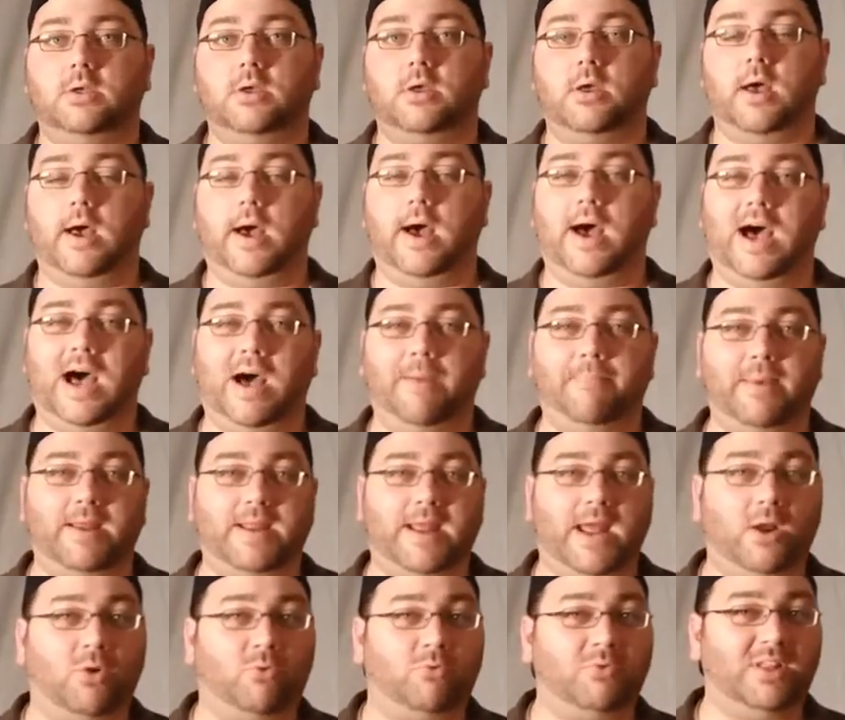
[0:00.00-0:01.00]
and I
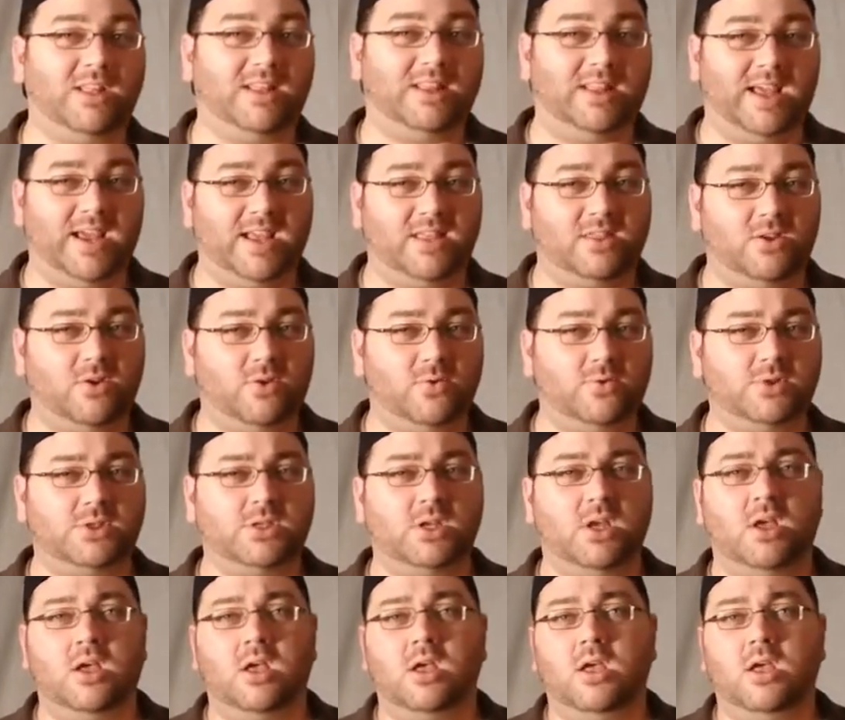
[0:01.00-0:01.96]
don't really like those